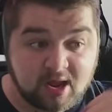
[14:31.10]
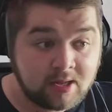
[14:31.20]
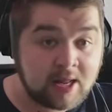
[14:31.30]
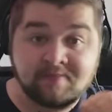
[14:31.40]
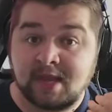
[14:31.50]

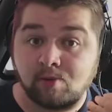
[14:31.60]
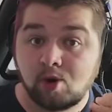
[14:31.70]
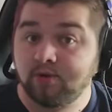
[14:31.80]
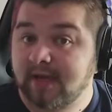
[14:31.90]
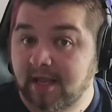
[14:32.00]
The
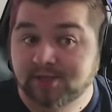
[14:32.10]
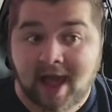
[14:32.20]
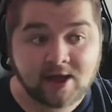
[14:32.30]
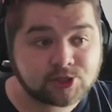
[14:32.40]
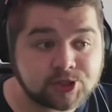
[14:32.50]
libero gets
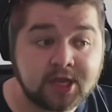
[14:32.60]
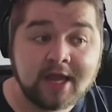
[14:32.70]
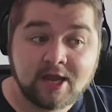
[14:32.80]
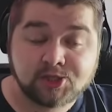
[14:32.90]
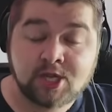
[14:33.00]
axed.
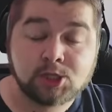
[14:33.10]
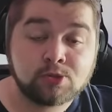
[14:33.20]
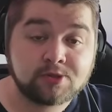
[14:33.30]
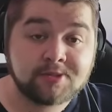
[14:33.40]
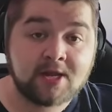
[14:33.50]
A central
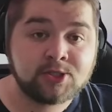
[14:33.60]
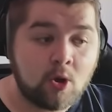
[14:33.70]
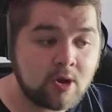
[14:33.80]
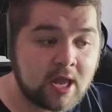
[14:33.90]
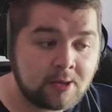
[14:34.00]
defender
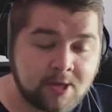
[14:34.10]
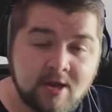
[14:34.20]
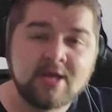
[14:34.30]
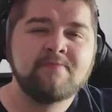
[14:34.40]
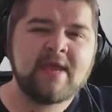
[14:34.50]
on cover,
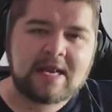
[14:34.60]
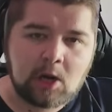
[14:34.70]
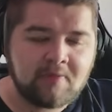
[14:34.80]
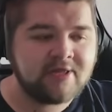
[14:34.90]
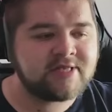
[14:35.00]
be a
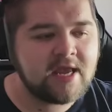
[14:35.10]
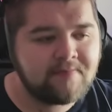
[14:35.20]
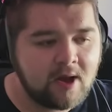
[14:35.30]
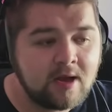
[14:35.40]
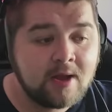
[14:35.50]
little bit
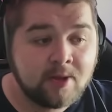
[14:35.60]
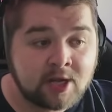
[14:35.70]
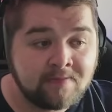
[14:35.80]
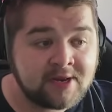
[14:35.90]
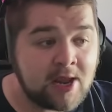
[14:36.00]
deeper. The
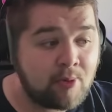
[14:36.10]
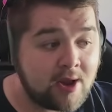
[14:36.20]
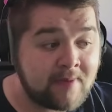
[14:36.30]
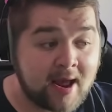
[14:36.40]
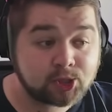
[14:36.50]
complete
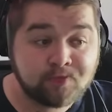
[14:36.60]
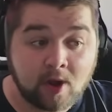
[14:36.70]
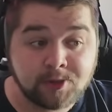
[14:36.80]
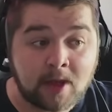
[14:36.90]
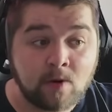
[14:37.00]
wing-backs,
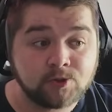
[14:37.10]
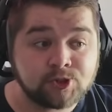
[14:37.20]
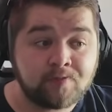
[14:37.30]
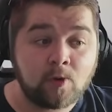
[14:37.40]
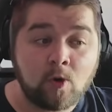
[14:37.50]
both now on
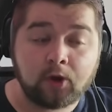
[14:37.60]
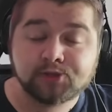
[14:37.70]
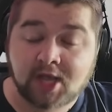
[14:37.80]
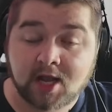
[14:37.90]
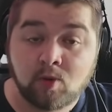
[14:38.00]
support, on
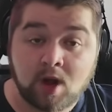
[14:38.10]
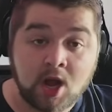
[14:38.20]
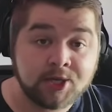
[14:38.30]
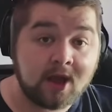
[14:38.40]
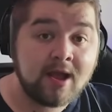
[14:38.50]
tackle
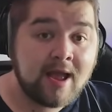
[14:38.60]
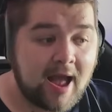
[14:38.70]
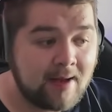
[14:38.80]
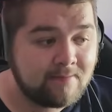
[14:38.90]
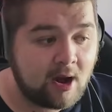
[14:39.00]
harder
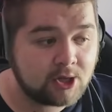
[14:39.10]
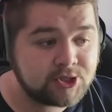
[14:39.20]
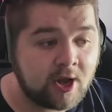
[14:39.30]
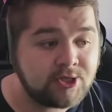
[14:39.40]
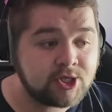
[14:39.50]
and mark
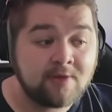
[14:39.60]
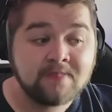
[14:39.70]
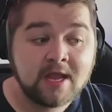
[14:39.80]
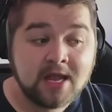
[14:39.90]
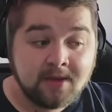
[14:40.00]
tighter.
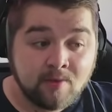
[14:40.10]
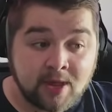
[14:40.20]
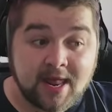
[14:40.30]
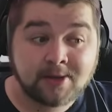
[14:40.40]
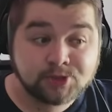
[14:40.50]
We
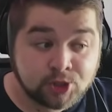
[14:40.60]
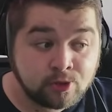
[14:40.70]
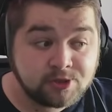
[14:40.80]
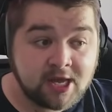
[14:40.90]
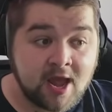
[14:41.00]
then have
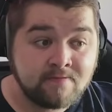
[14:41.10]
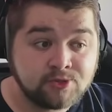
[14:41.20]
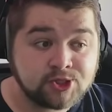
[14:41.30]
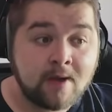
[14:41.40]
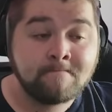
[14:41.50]
2
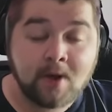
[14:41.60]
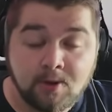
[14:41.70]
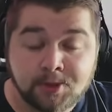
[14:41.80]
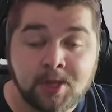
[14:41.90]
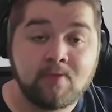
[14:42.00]
DMs,
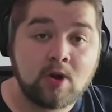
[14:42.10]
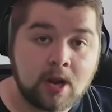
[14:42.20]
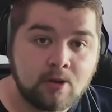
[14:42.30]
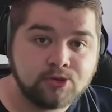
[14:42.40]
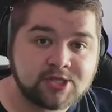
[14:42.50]
both of them on
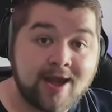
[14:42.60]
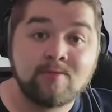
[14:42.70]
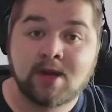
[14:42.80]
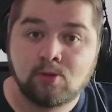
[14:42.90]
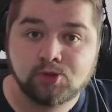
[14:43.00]
close
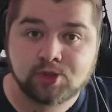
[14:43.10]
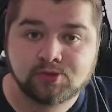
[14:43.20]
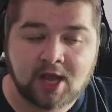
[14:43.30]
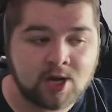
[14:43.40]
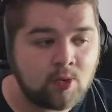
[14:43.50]
down and also
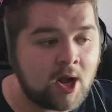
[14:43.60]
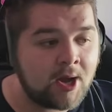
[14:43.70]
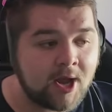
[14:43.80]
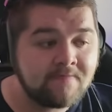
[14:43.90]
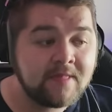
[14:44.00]
tackle
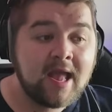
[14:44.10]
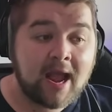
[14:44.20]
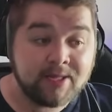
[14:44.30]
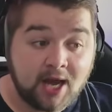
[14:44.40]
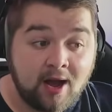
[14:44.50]
harder,
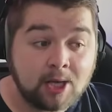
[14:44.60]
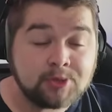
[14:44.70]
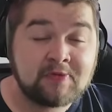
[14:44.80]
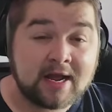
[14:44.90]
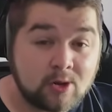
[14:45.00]
and the
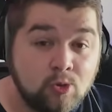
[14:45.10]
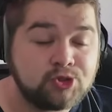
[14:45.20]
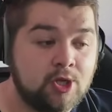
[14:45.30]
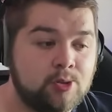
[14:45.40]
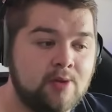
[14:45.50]
halfback
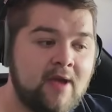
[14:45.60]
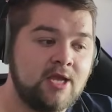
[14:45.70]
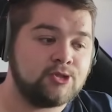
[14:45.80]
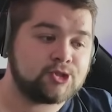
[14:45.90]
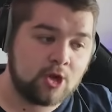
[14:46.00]
also
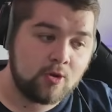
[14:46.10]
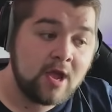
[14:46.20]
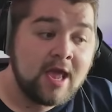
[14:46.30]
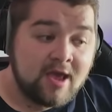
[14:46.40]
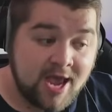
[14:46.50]
remains, so
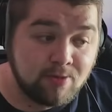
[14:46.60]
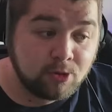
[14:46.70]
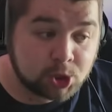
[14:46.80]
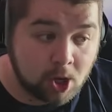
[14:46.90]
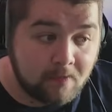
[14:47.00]
he will
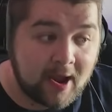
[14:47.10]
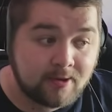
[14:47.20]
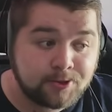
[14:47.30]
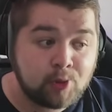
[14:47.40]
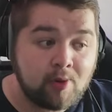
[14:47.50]
drop and
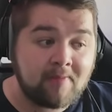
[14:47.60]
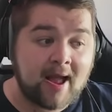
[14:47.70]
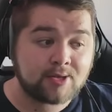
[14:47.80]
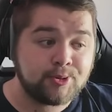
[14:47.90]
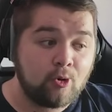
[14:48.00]
form a
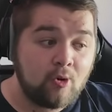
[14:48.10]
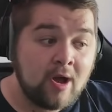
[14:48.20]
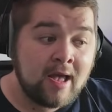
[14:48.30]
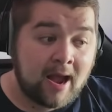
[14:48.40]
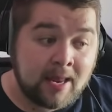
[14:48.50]
back 4,
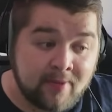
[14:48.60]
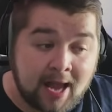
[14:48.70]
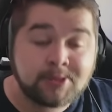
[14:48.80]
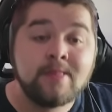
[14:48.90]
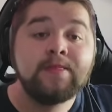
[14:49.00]
and then we
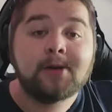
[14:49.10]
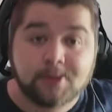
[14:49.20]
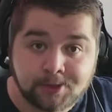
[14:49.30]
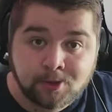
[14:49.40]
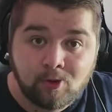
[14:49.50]
have another
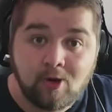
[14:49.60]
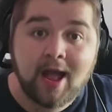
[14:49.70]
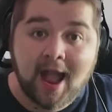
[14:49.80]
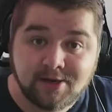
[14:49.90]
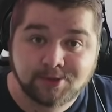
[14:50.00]
4
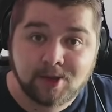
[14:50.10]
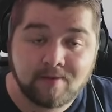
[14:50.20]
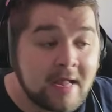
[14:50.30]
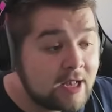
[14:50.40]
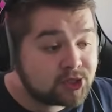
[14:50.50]
ahead of them,
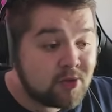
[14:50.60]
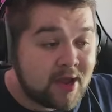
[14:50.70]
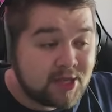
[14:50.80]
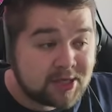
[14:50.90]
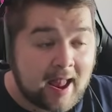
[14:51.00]
so it
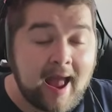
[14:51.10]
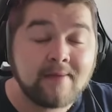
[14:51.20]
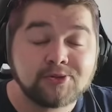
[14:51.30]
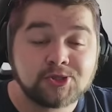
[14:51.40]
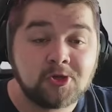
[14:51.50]
is an
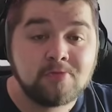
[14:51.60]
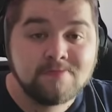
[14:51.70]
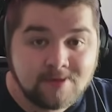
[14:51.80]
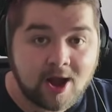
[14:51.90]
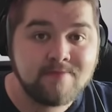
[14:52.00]
absolute
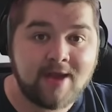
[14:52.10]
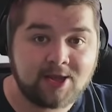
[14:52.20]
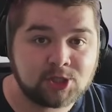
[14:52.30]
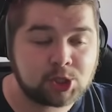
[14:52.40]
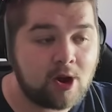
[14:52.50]
nightmare
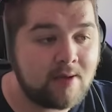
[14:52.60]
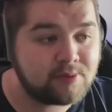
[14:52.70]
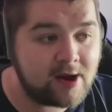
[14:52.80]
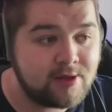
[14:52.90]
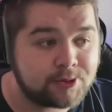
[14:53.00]
to try and
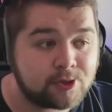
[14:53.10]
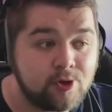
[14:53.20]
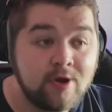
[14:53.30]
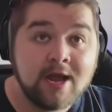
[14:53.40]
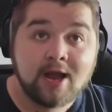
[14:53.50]
break
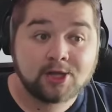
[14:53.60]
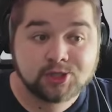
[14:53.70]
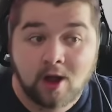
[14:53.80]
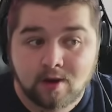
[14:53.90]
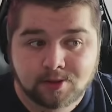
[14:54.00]
through. A
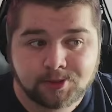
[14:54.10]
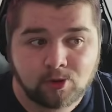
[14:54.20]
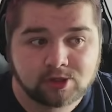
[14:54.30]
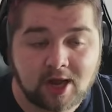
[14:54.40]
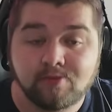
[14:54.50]
target
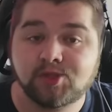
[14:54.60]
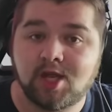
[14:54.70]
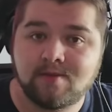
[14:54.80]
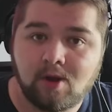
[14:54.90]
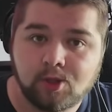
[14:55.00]
forward comes
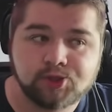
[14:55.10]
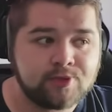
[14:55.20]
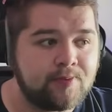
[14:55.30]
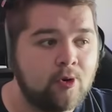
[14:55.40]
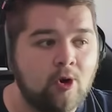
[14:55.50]
in on
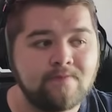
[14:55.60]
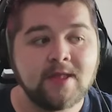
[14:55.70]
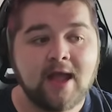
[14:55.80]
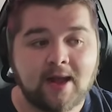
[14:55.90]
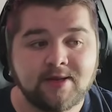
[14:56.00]
support,
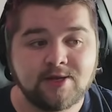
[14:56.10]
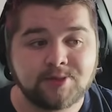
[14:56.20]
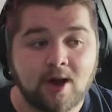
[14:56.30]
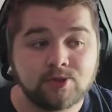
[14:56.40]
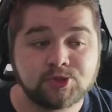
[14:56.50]
and the
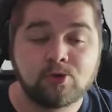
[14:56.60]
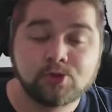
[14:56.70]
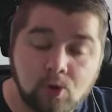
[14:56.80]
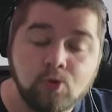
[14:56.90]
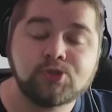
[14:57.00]
advanced forward
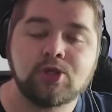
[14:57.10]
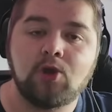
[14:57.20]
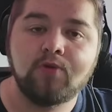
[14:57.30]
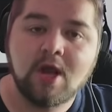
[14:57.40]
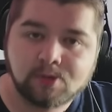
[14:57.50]

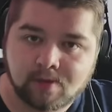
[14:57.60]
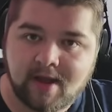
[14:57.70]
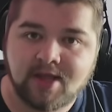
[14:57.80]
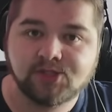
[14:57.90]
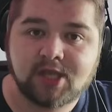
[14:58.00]
also
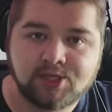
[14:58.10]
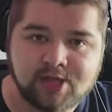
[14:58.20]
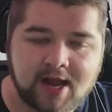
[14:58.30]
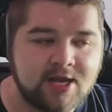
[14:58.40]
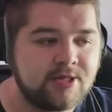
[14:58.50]
remains
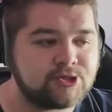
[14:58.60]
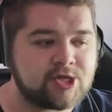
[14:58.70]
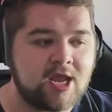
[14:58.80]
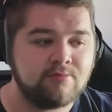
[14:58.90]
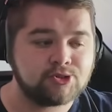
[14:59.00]
exactly the
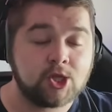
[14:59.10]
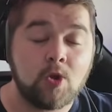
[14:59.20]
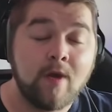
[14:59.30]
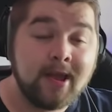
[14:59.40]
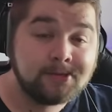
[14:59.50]
same,
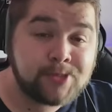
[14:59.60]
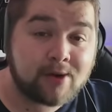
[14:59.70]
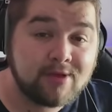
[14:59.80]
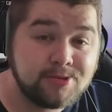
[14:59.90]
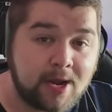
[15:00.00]
so
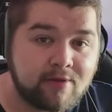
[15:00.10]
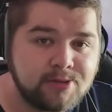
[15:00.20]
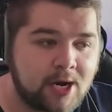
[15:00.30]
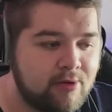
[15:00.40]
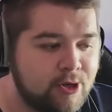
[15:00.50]
very, very,
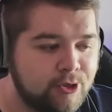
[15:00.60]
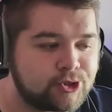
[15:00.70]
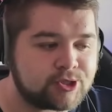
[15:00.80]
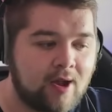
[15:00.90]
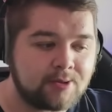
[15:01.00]
very good
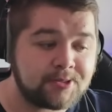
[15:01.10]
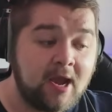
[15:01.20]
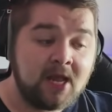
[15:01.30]
stuff.